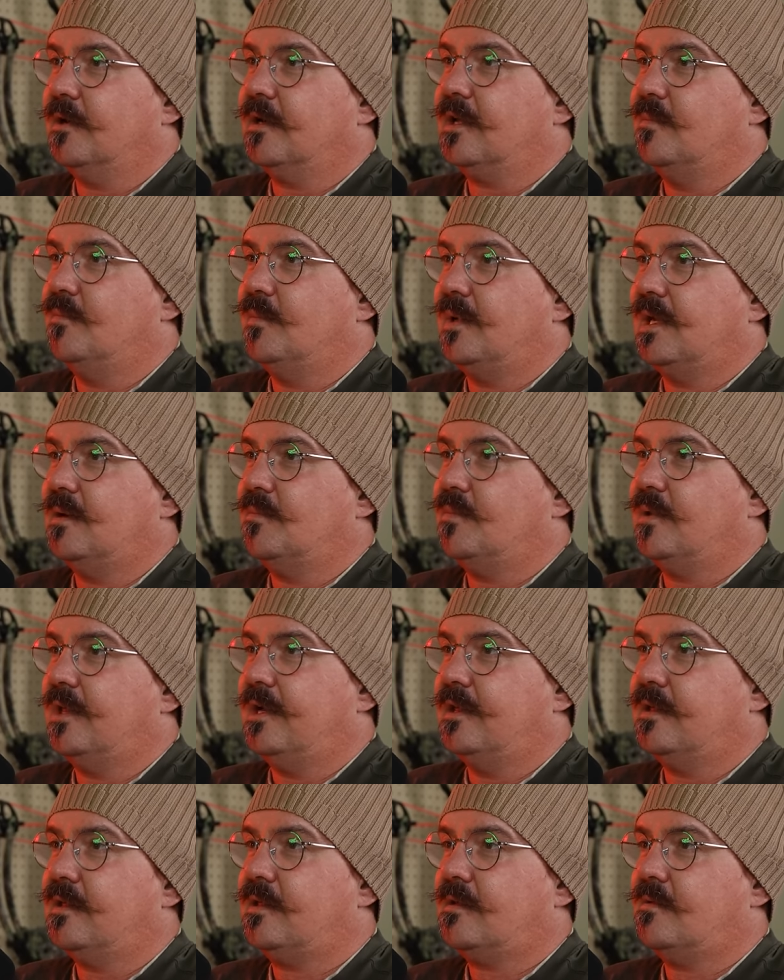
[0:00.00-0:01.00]
can be a
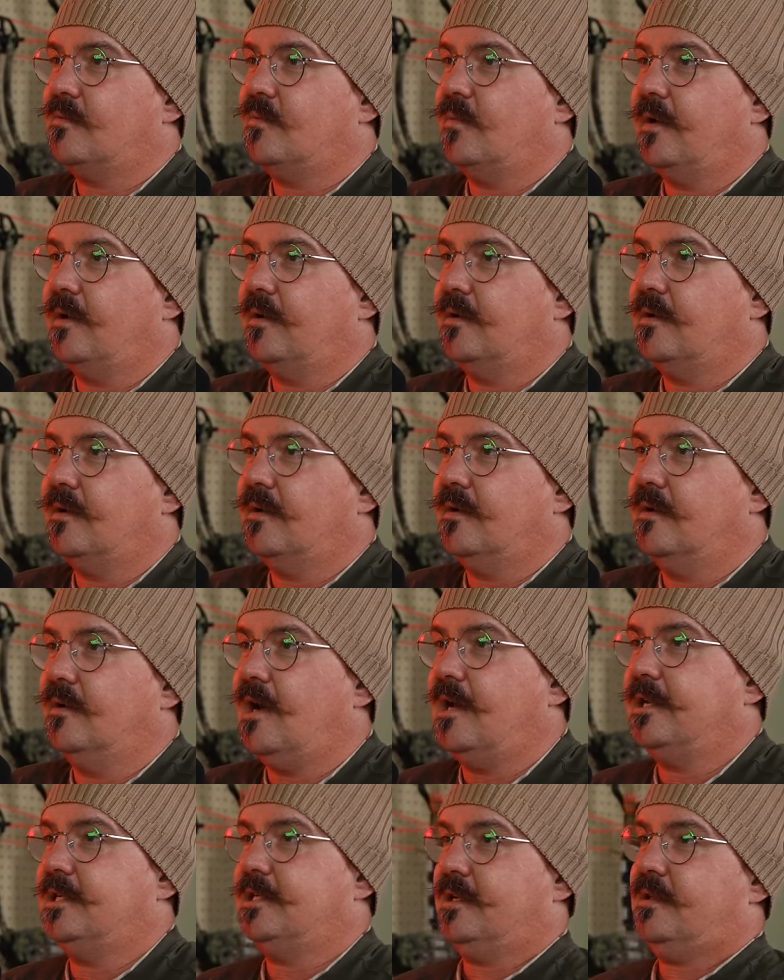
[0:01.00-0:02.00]
place where
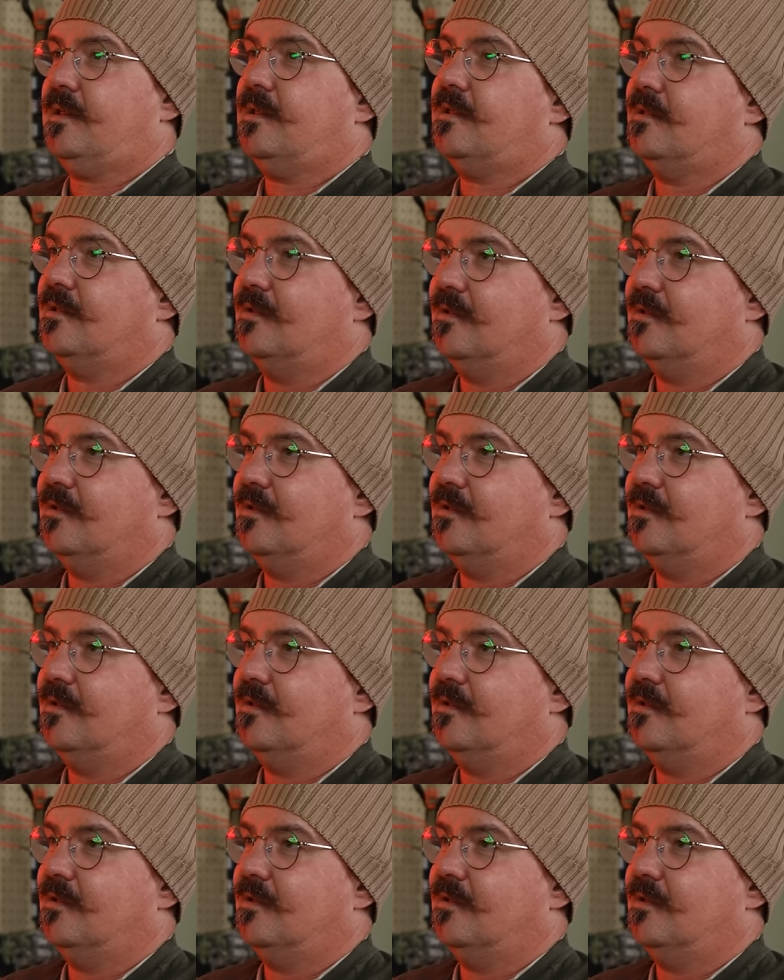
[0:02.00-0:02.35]
not just